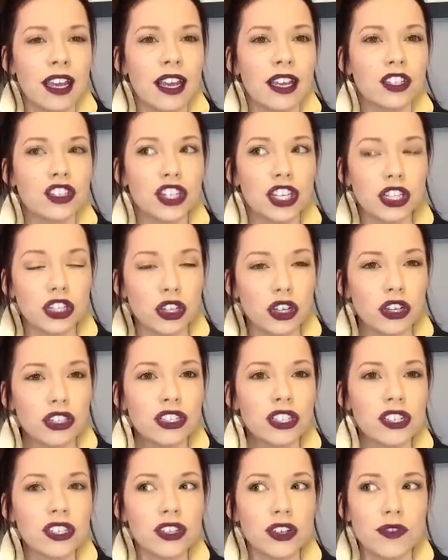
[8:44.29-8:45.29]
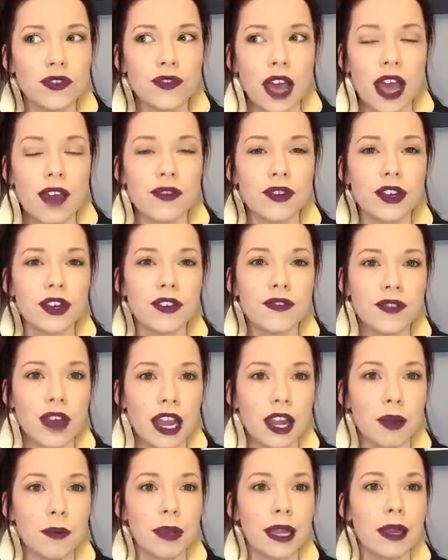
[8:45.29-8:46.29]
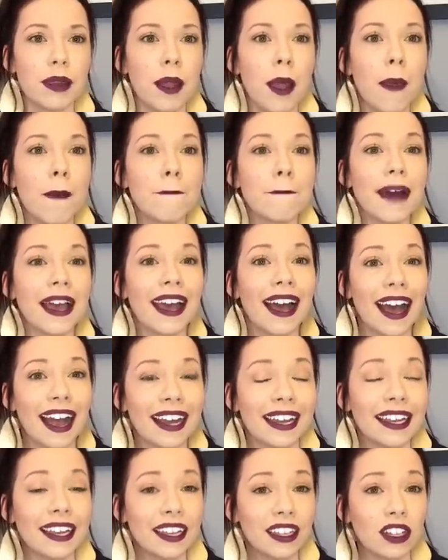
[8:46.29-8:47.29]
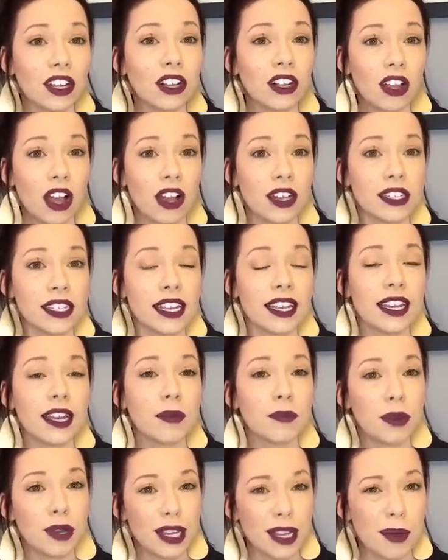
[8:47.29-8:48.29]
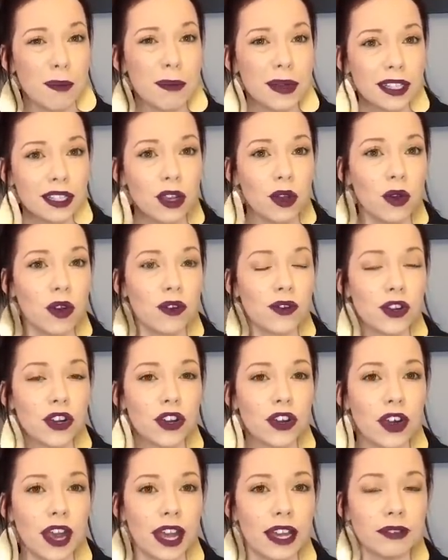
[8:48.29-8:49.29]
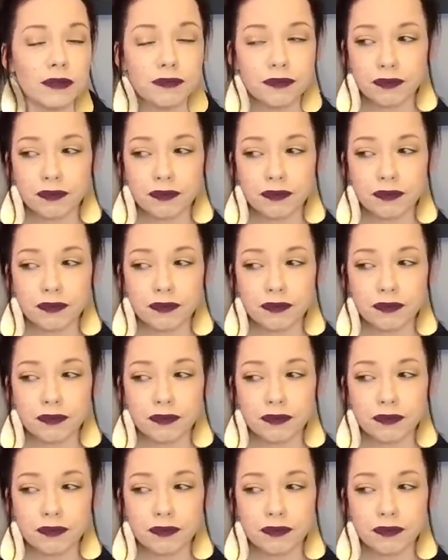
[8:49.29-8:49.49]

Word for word: she learned to survive her environment by hiding in the closet and putting a pillow over her head.